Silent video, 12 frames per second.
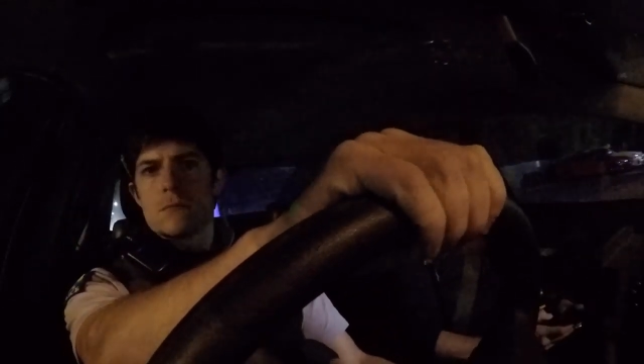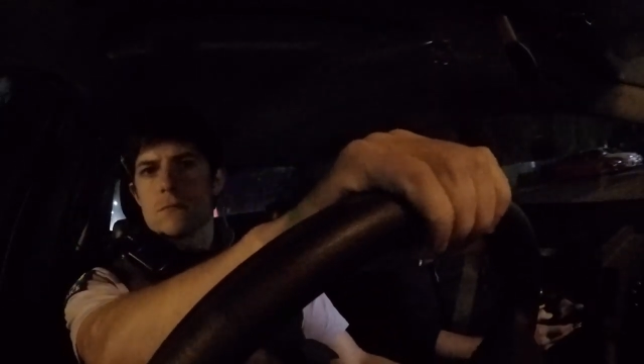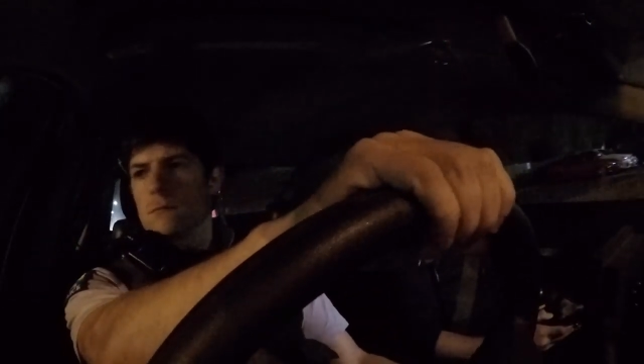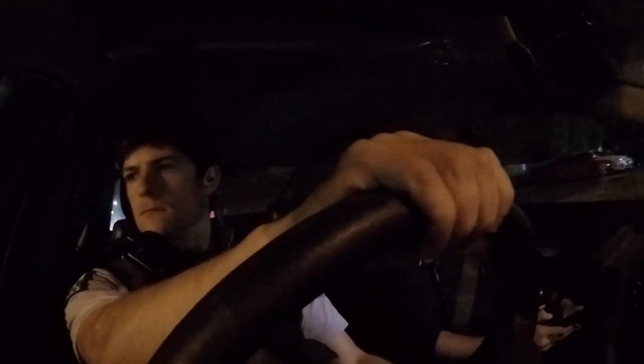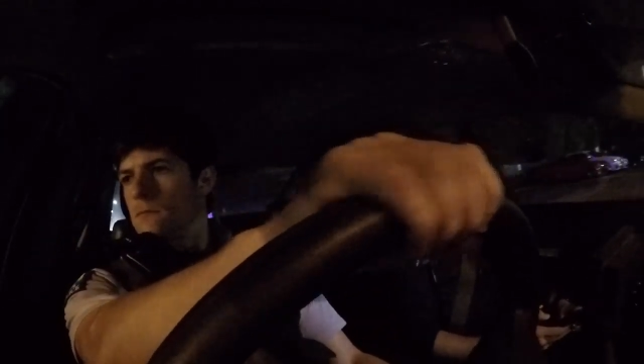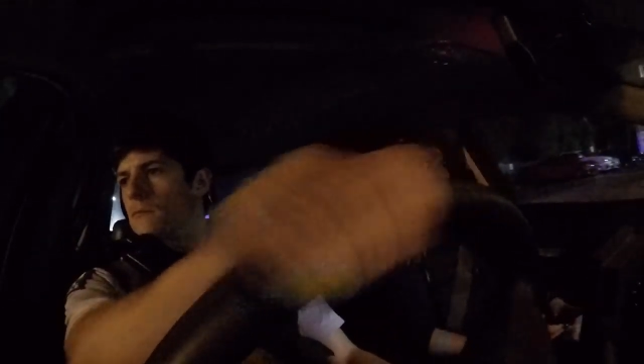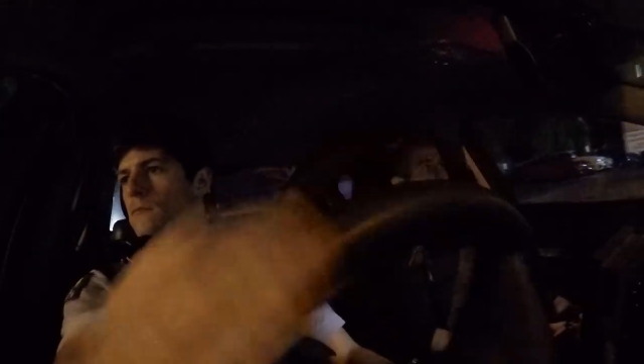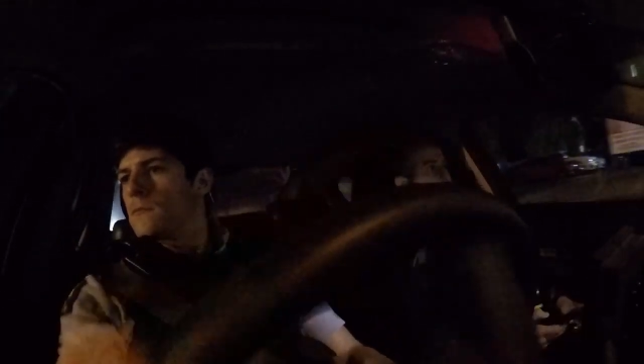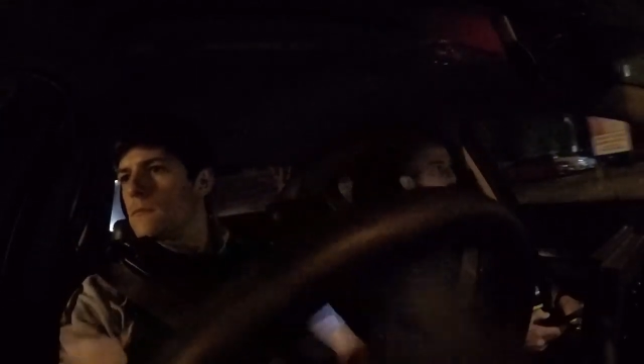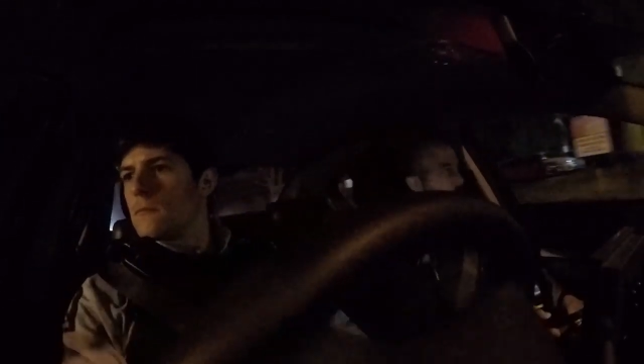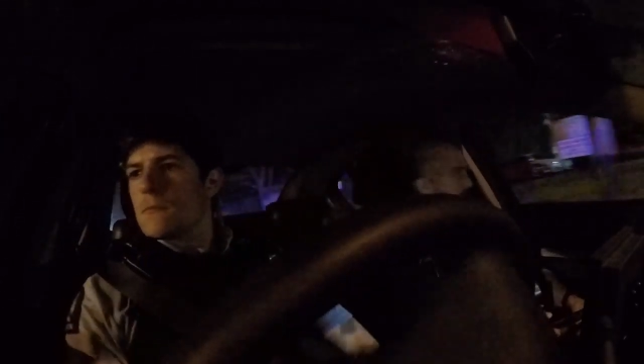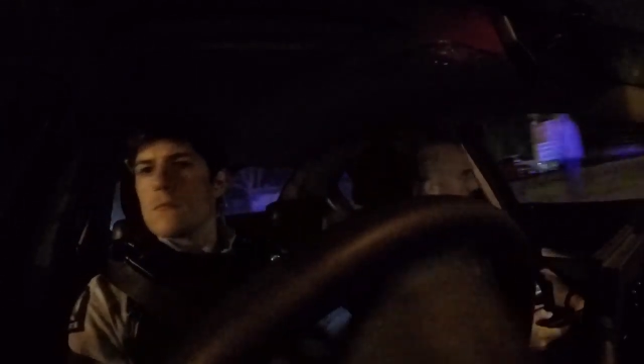Search
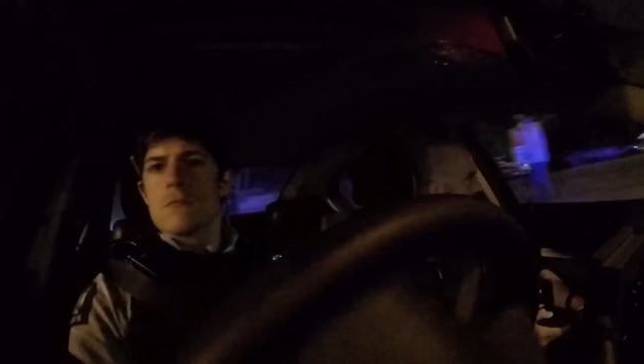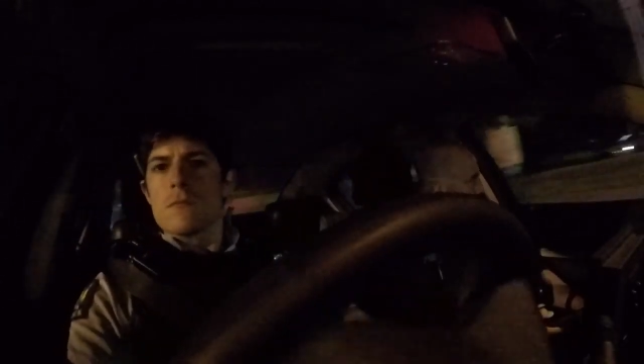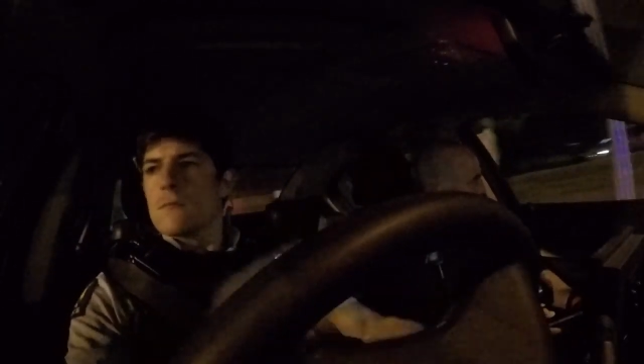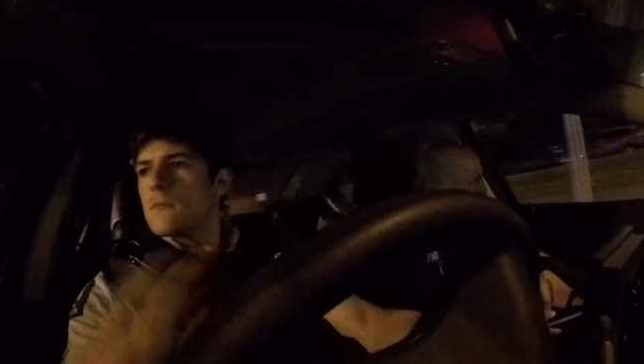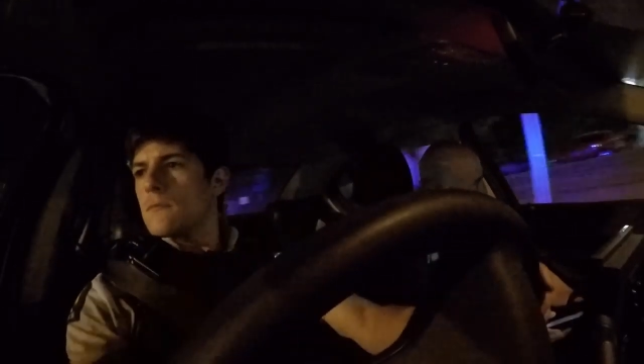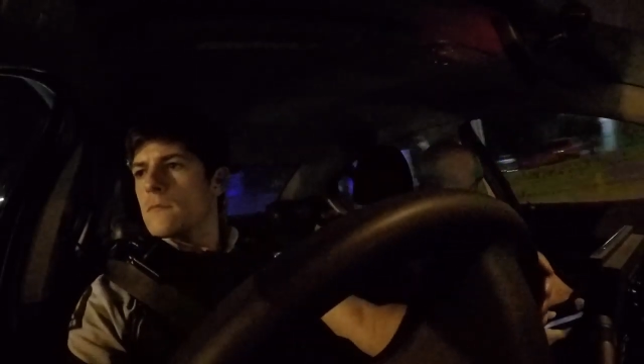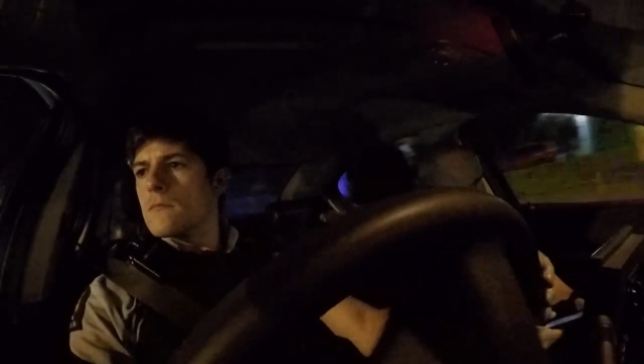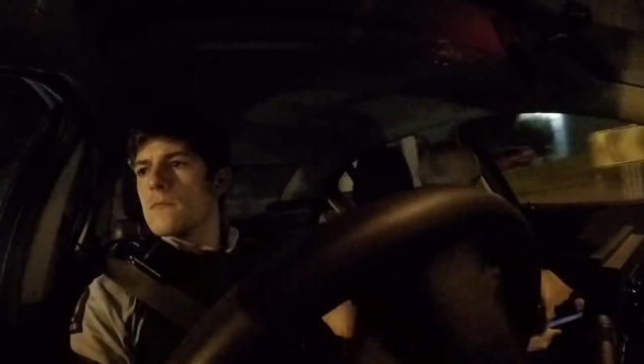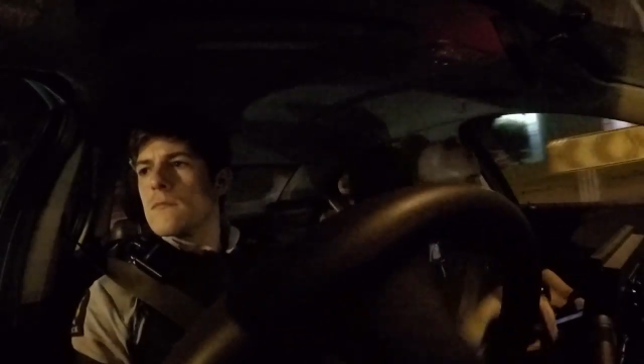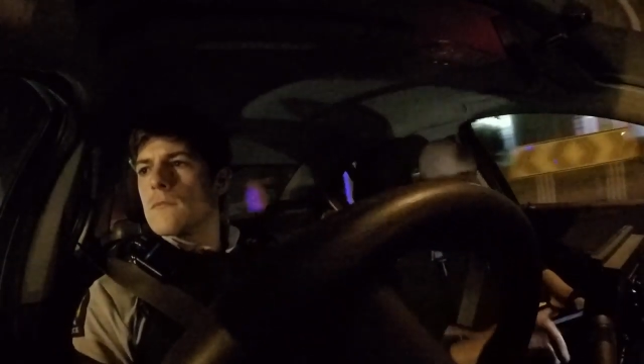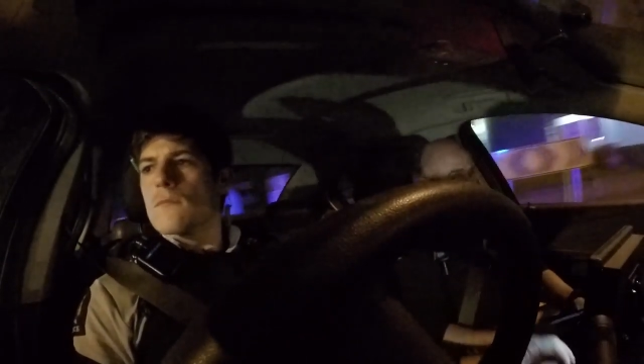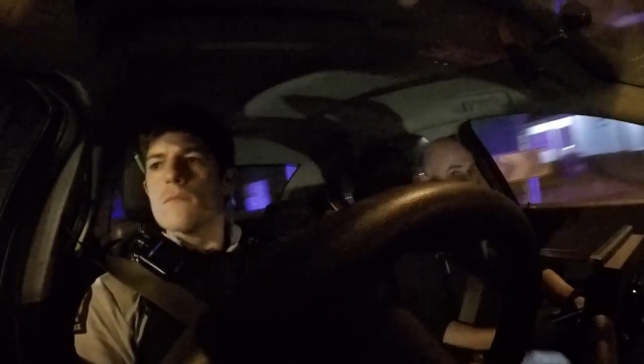warrants, production
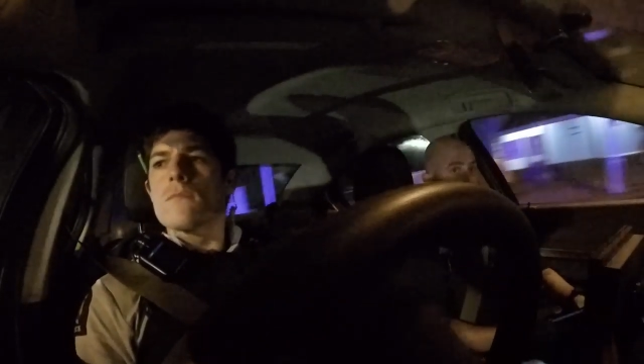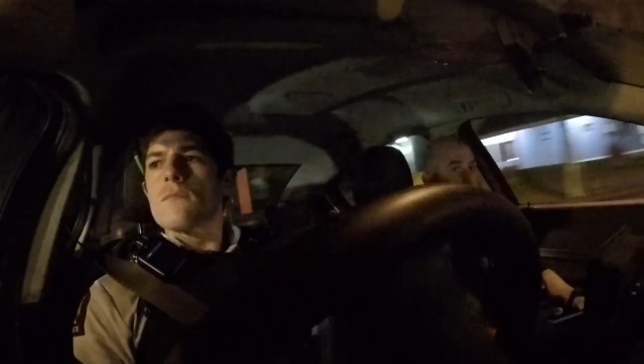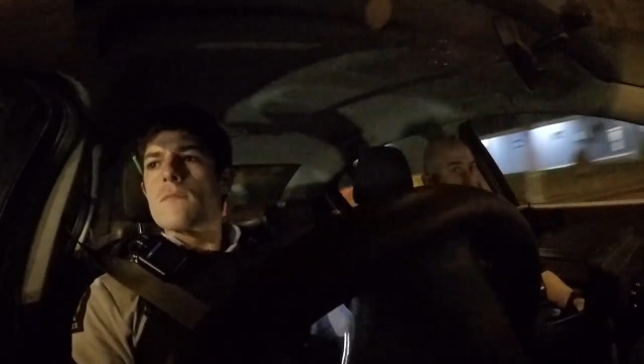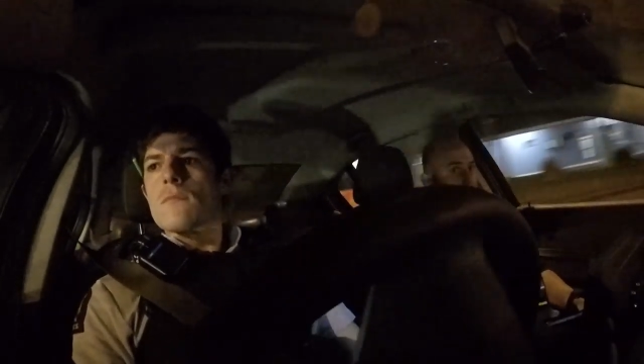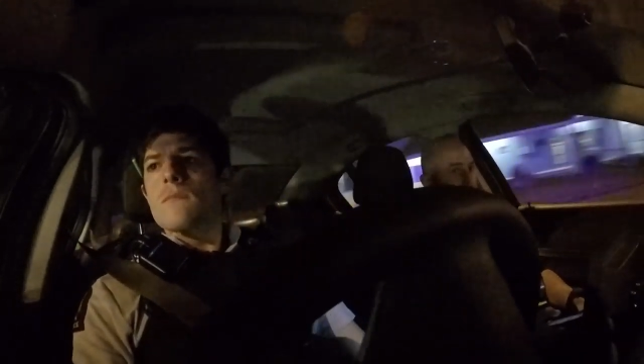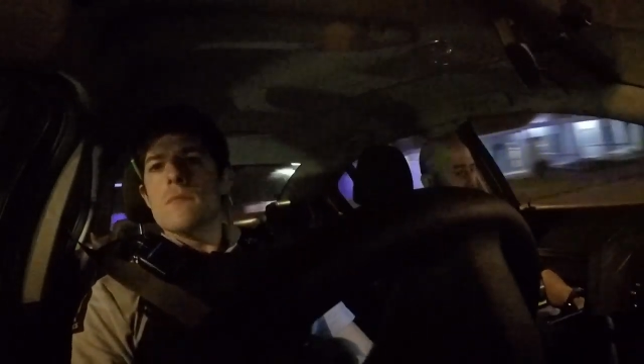orders,